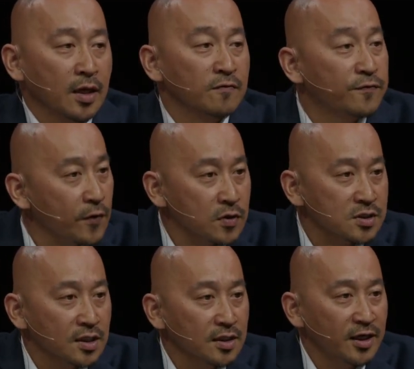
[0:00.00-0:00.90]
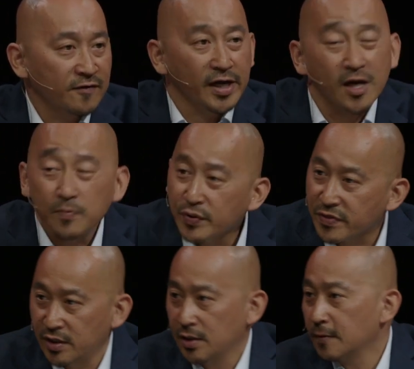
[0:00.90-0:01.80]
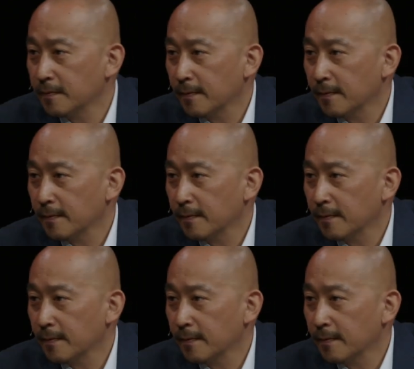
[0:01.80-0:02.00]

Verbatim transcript: And first, have empathy.